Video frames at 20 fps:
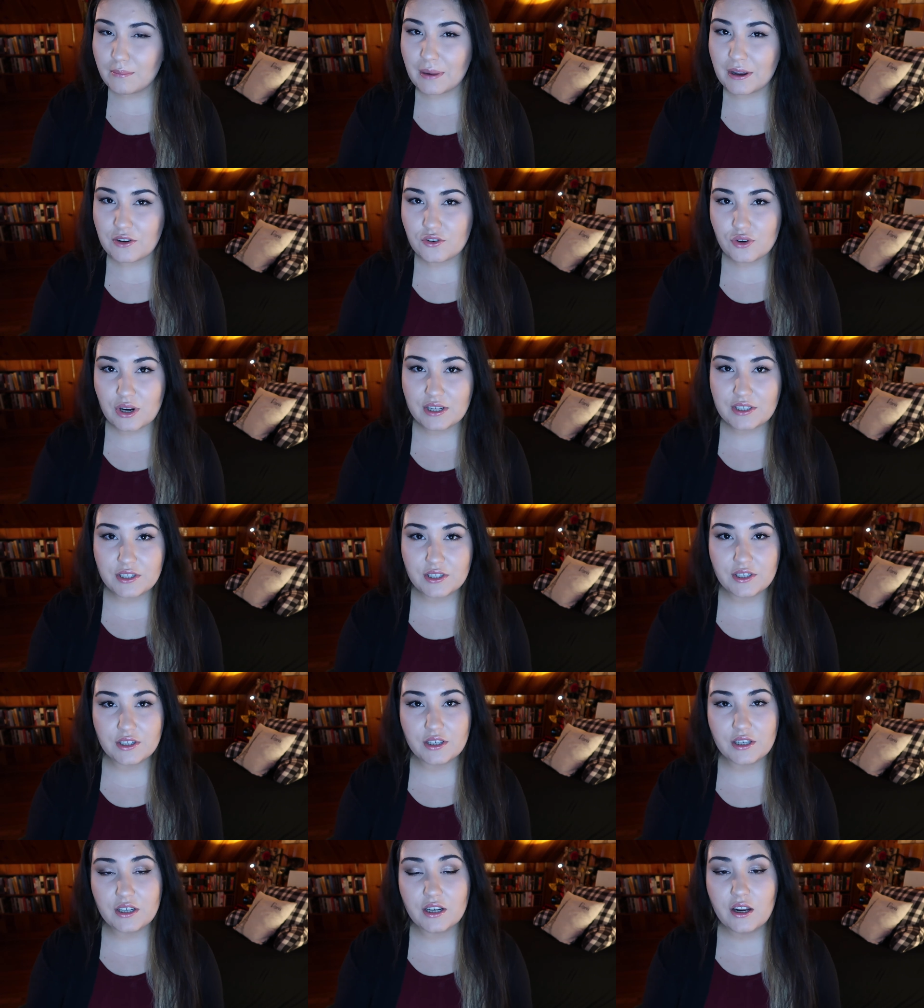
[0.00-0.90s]
in my
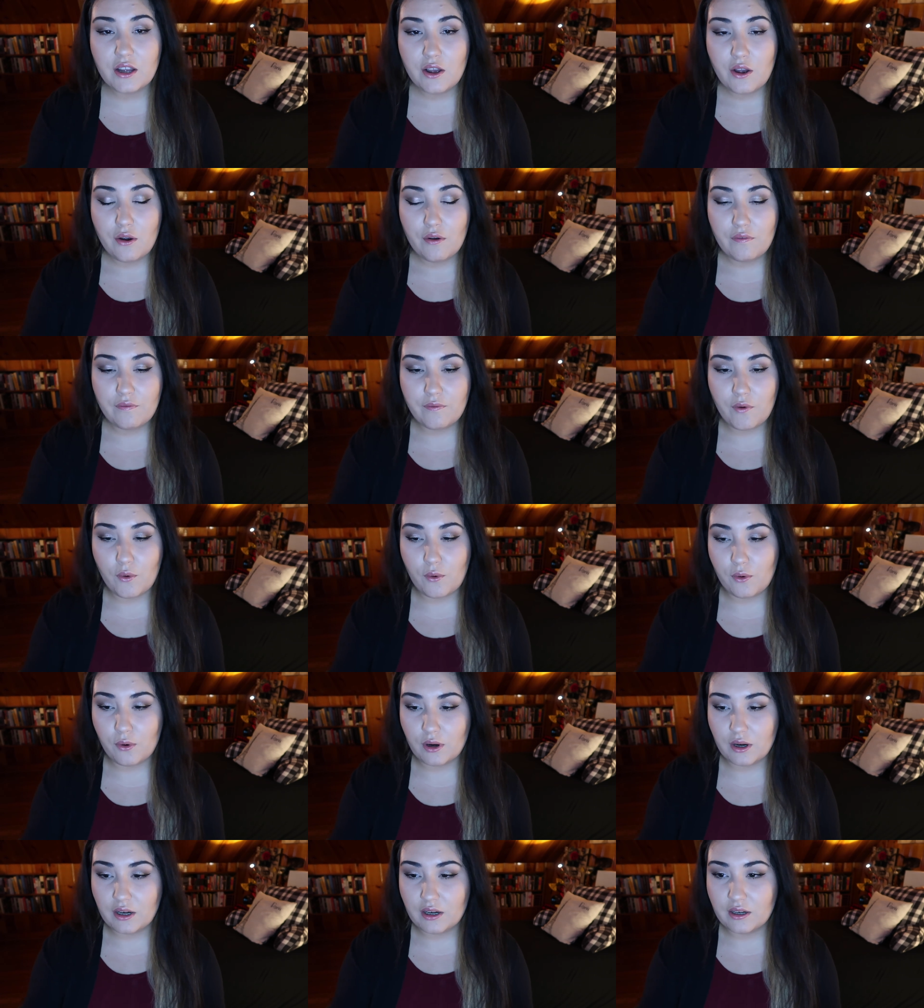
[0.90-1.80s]
dresser
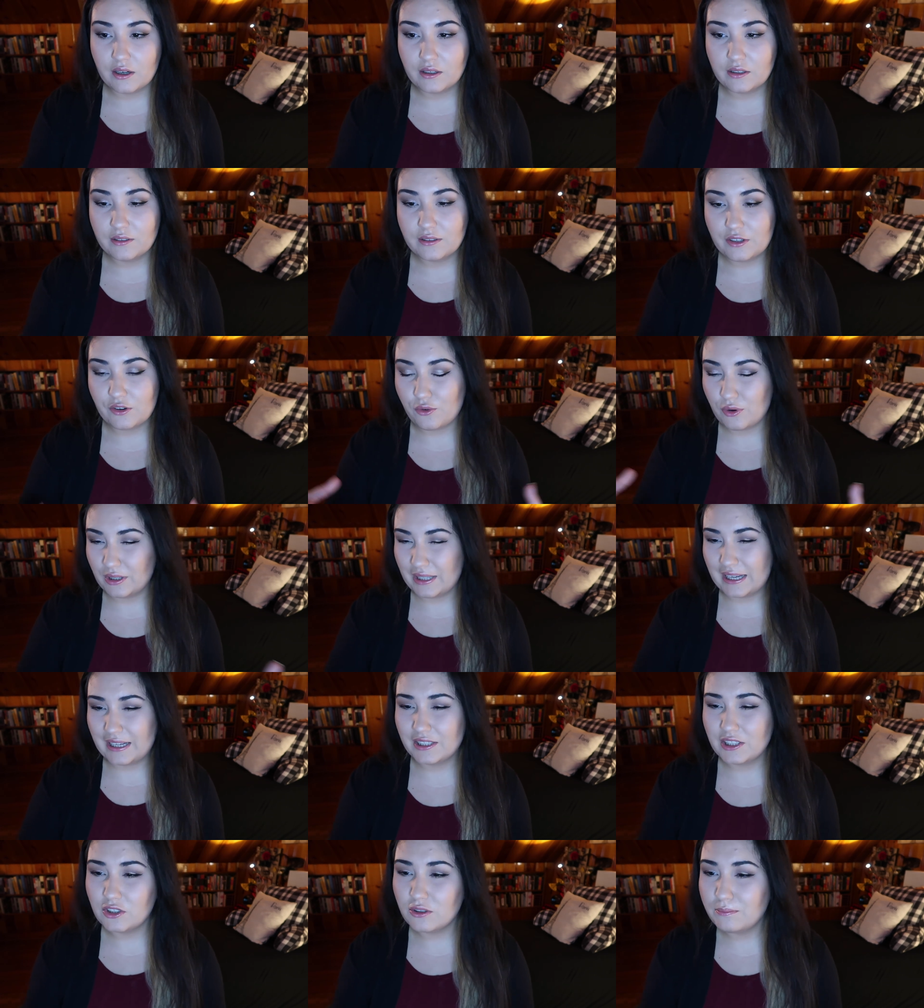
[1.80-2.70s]
for, or
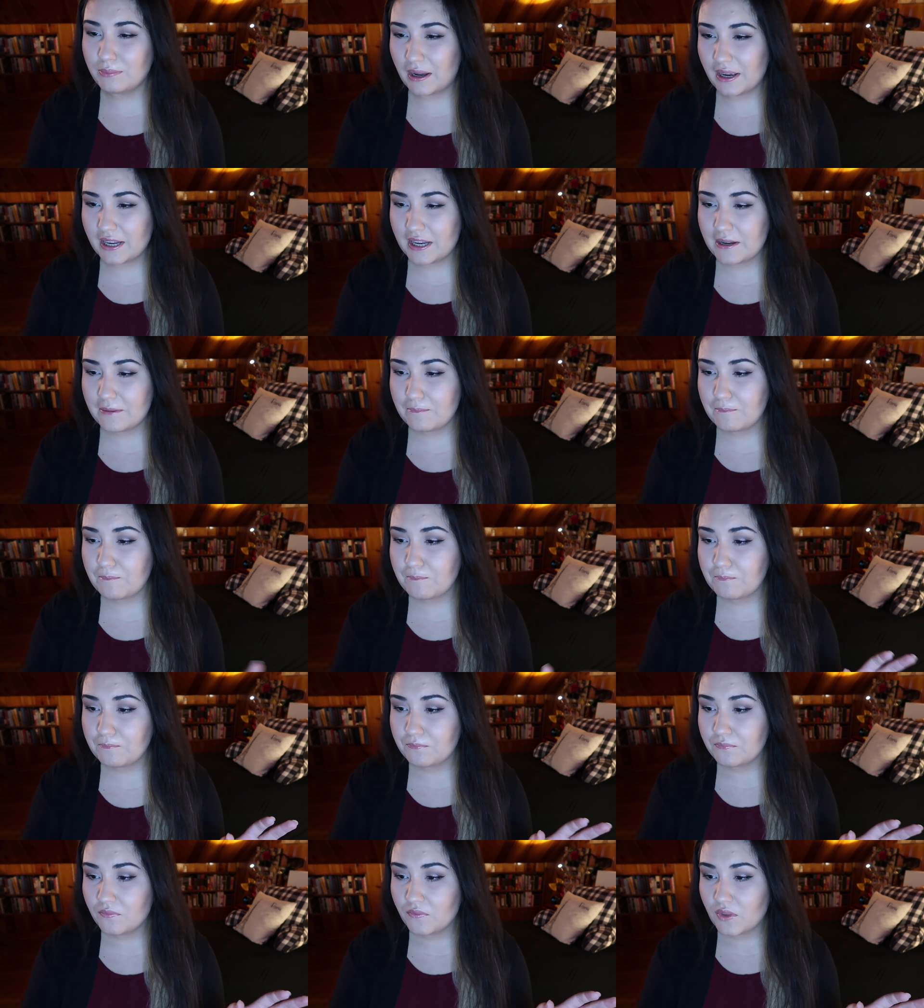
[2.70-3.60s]
like a little bucket
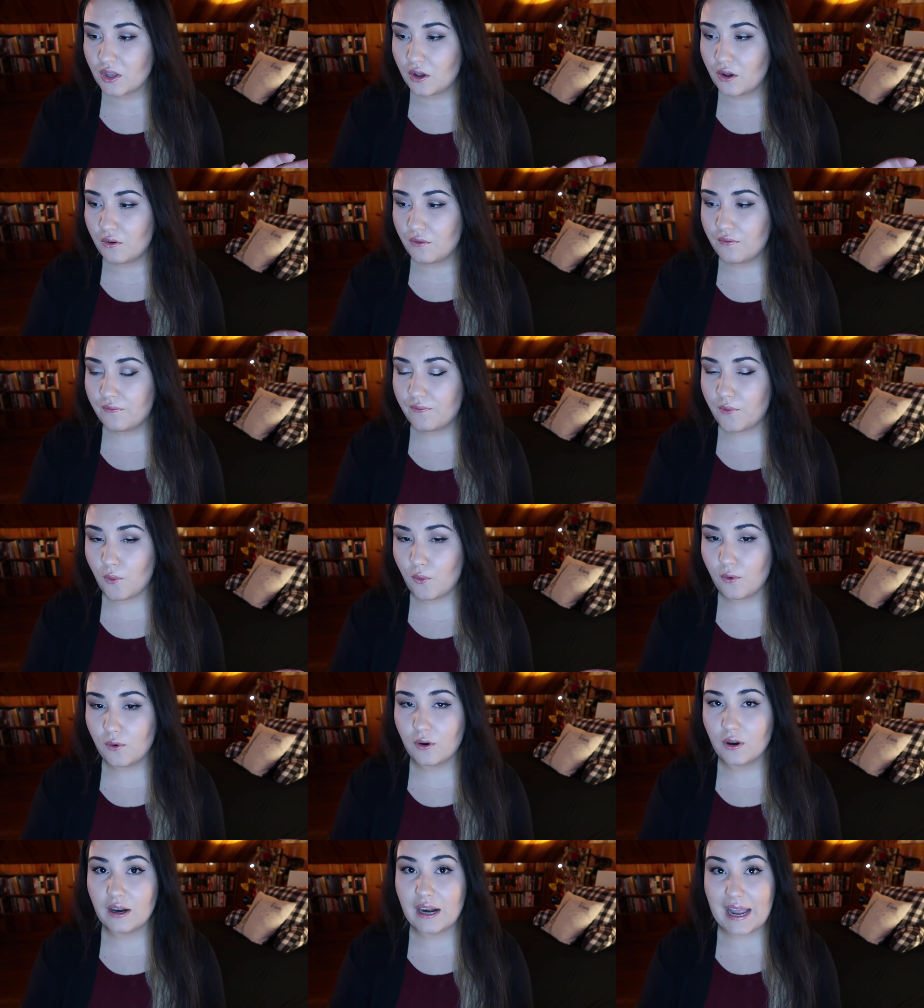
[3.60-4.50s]

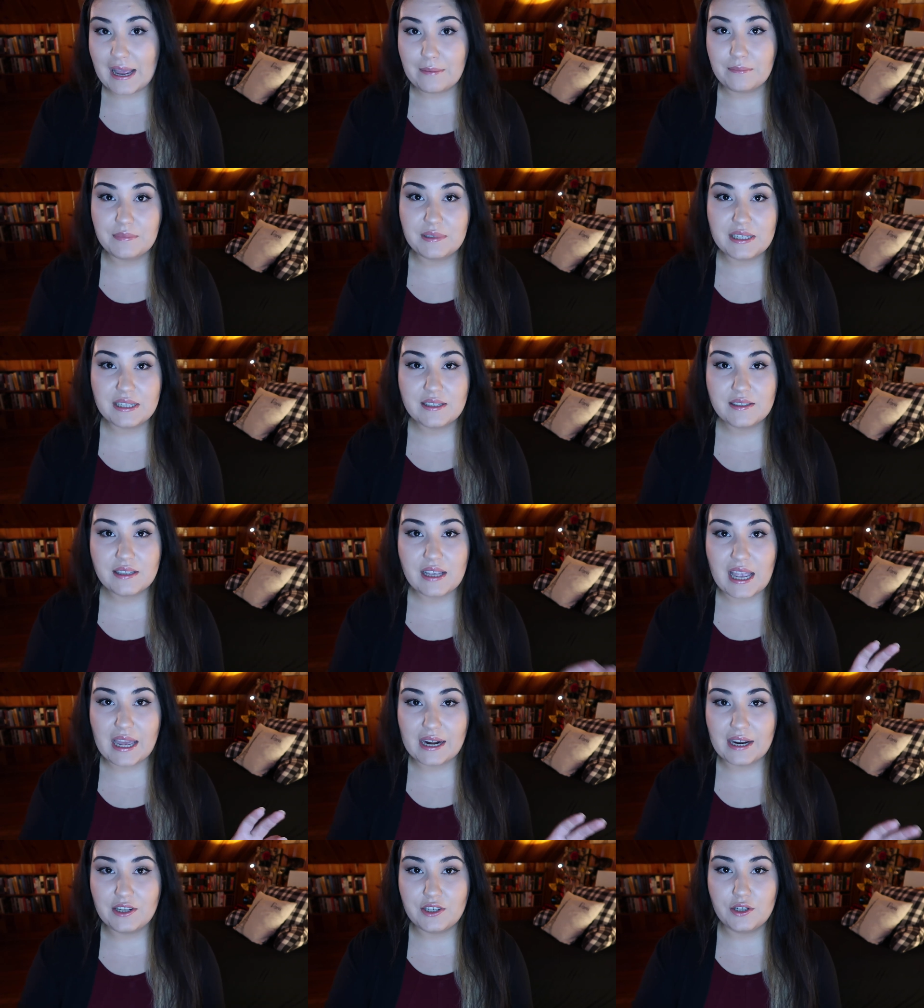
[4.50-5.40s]
for empties
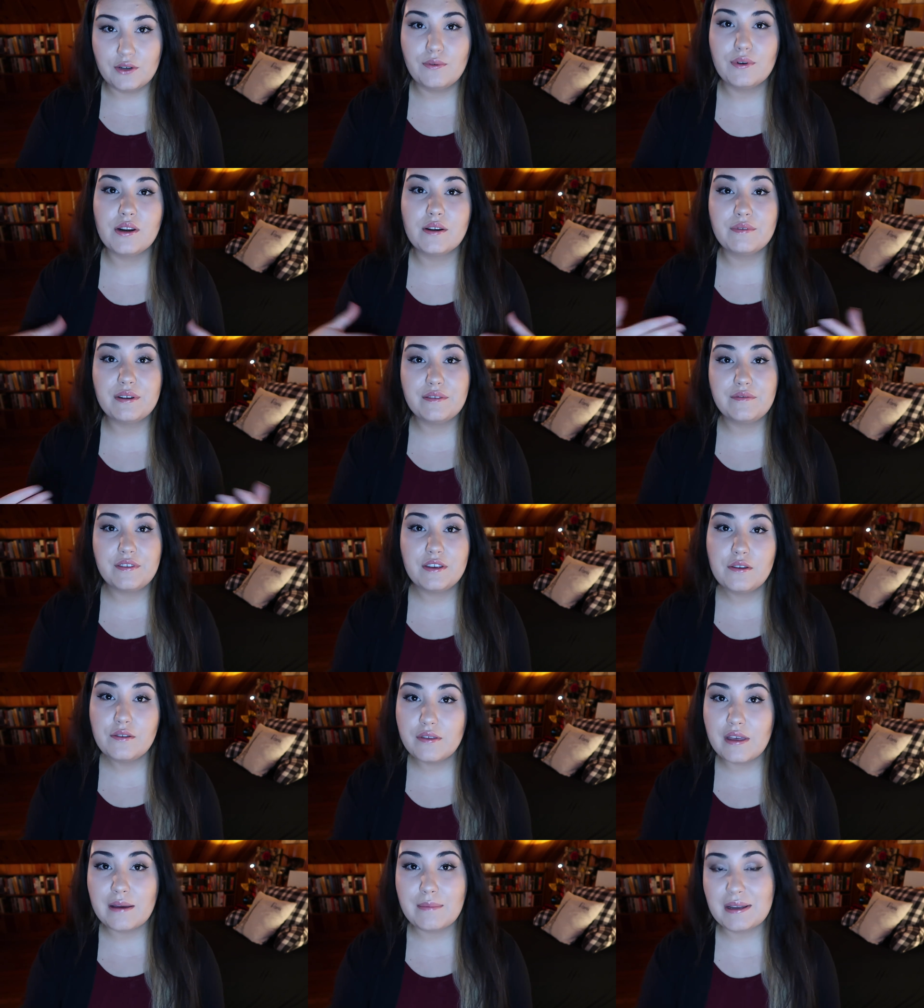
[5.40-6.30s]
and I do want to
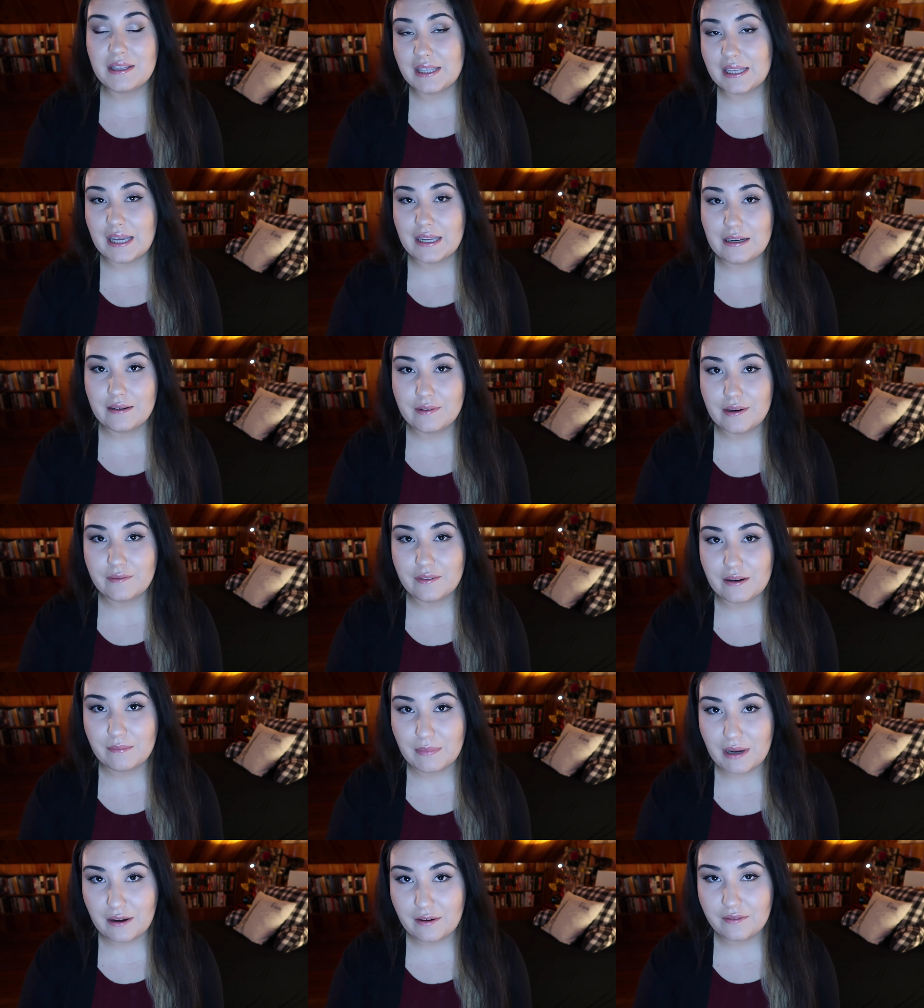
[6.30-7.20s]
review them at the end of every
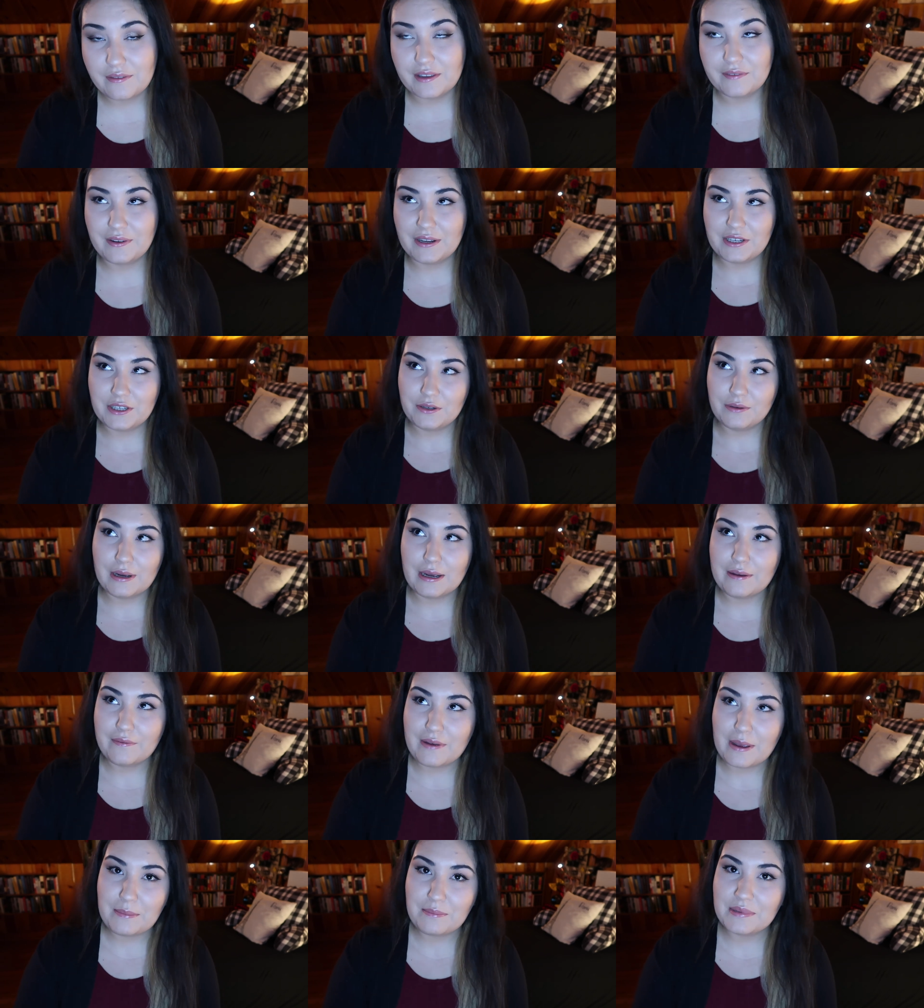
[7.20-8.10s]
month if I do
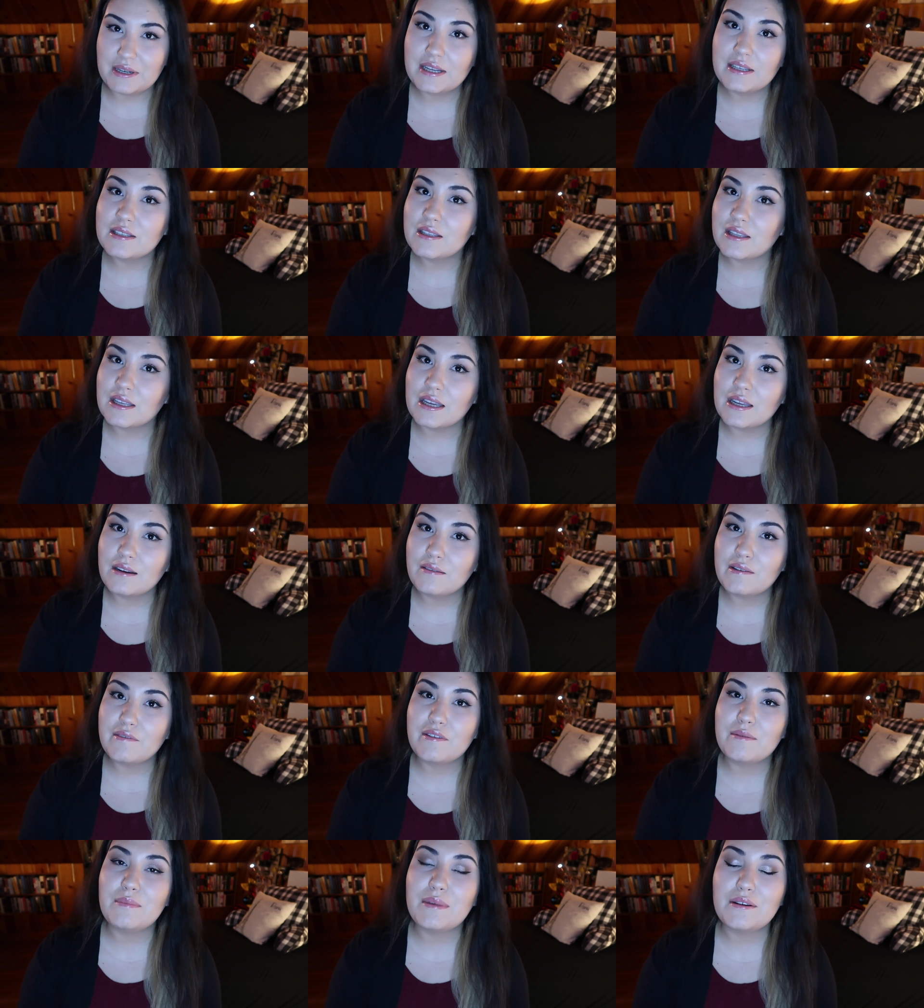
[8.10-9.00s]
have empties at the end of
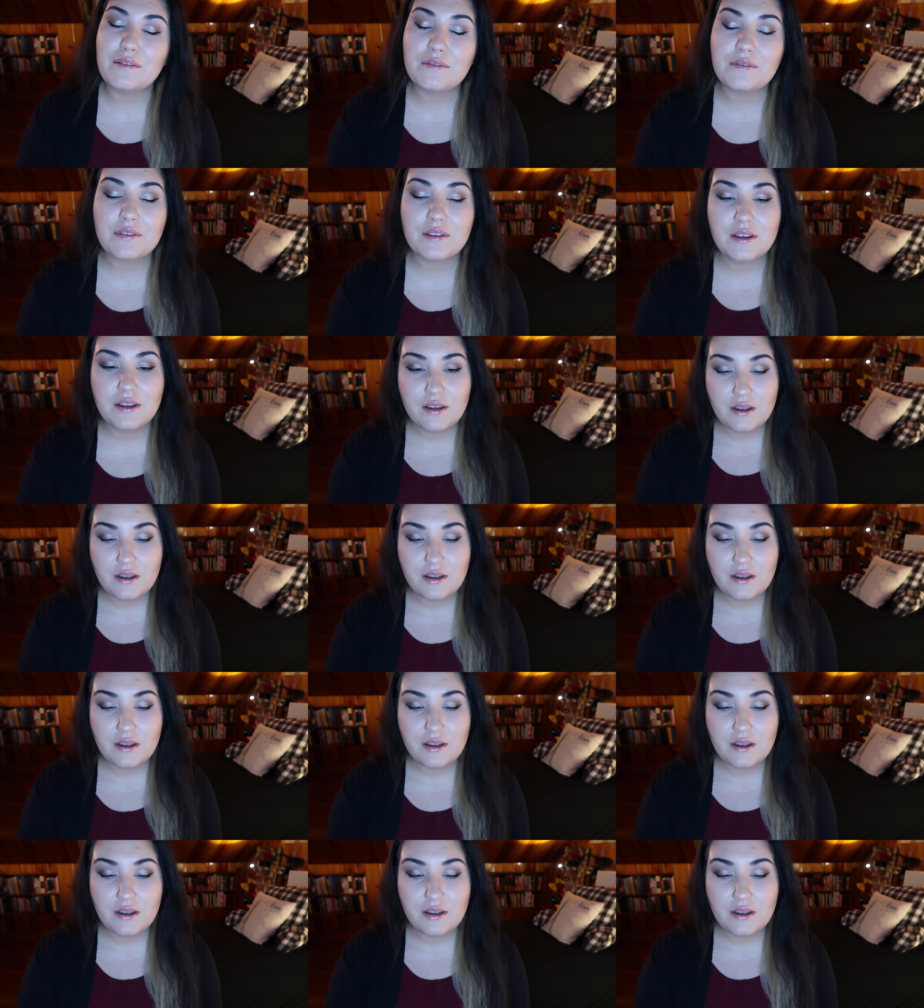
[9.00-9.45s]
every month